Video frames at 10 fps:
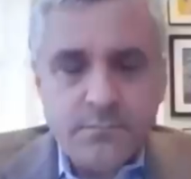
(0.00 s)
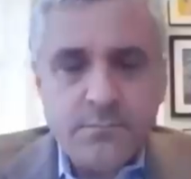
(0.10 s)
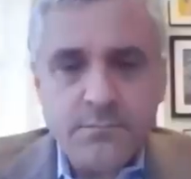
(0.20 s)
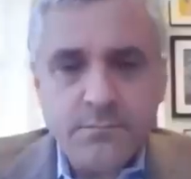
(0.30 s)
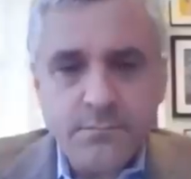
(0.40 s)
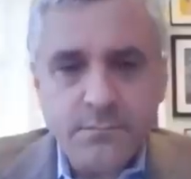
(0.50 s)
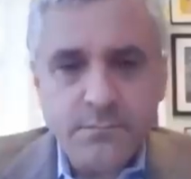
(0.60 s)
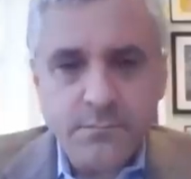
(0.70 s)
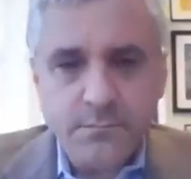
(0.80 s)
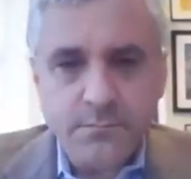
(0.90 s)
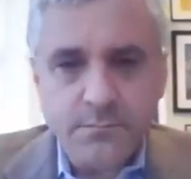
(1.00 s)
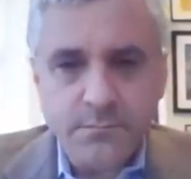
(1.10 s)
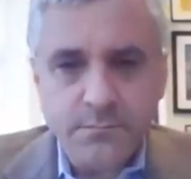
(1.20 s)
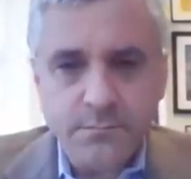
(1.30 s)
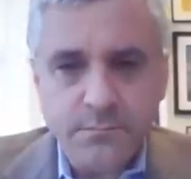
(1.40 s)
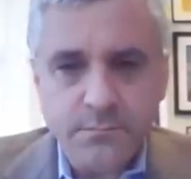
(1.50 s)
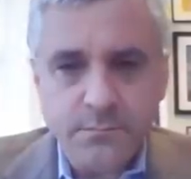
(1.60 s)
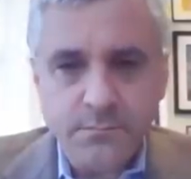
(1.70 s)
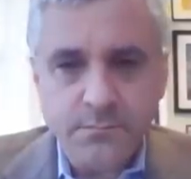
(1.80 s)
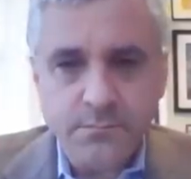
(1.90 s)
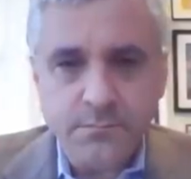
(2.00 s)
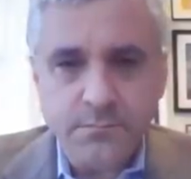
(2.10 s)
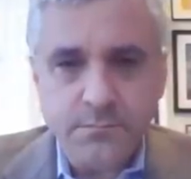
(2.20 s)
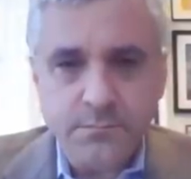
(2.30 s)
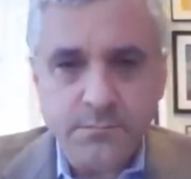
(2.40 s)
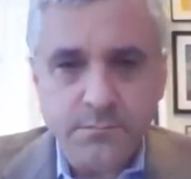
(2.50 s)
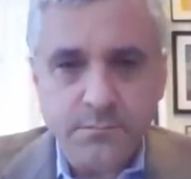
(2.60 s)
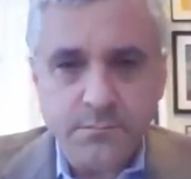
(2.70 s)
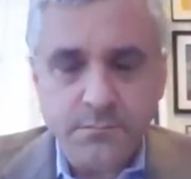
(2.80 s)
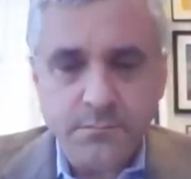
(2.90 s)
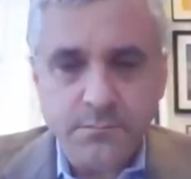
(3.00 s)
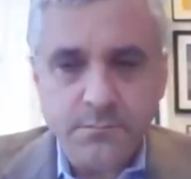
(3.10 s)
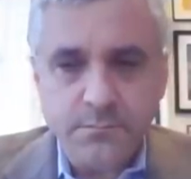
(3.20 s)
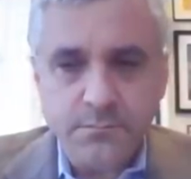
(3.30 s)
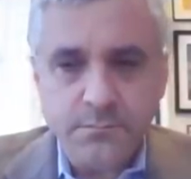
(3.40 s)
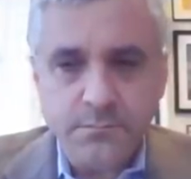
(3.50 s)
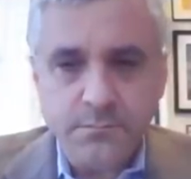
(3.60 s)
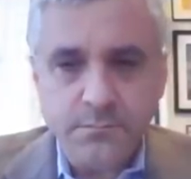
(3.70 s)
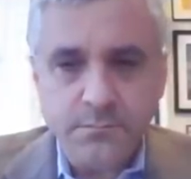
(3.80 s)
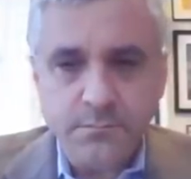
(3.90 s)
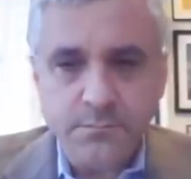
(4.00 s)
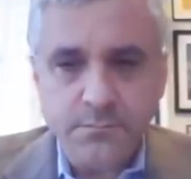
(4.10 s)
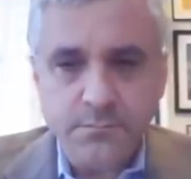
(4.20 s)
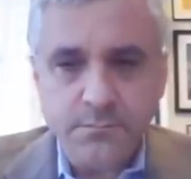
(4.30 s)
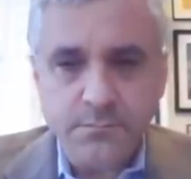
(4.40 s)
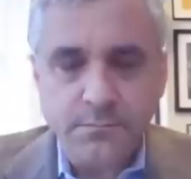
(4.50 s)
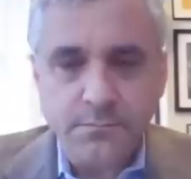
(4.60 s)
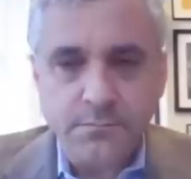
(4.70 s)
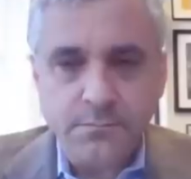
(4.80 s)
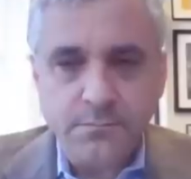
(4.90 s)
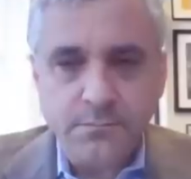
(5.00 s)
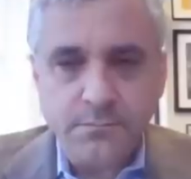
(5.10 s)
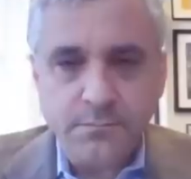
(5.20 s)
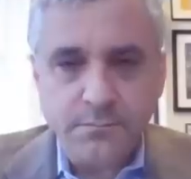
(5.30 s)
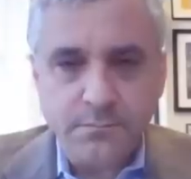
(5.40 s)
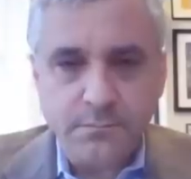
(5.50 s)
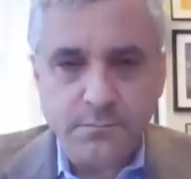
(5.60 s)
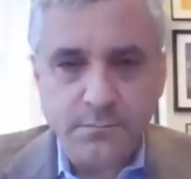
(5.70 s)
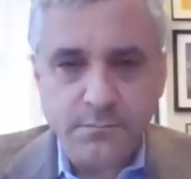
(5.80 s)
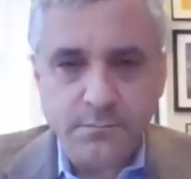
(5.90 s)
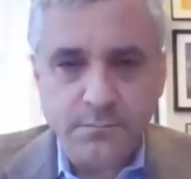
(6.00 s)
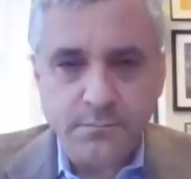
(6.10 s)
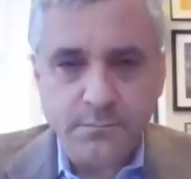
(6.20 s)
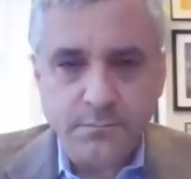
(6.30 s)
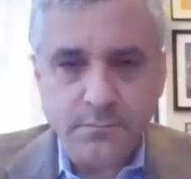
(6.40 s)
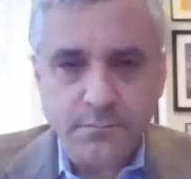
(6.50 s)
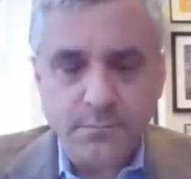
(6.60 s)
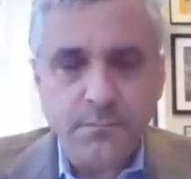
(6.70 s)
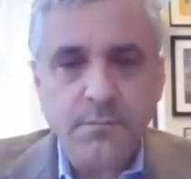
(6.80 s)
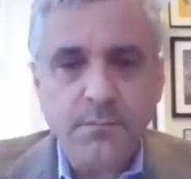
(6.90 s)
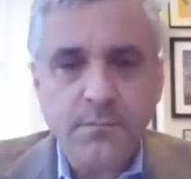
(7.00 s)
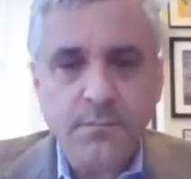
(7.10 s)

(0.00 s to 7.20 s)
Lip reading: (silent)